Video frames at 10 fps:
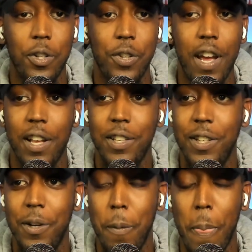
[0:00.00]
the track.
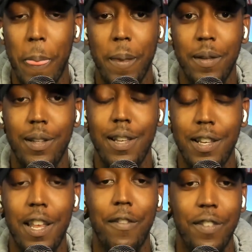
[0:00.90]
So
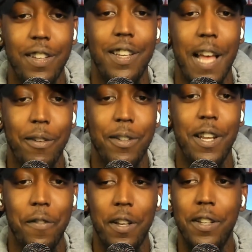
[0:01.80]
definitely, I was
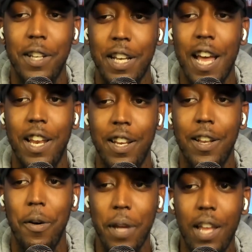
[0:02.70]
definitely kind
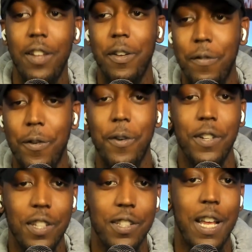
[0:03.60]
of okay looking
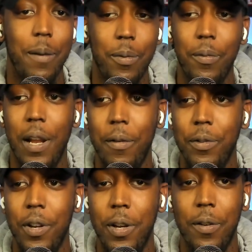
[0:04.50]
forward to this album when I
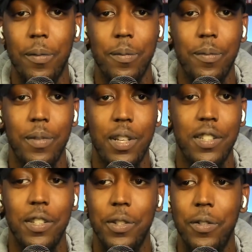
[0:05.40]
was
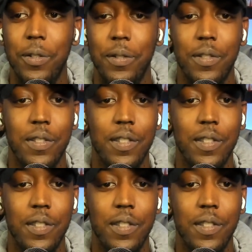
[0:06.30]
listening to it.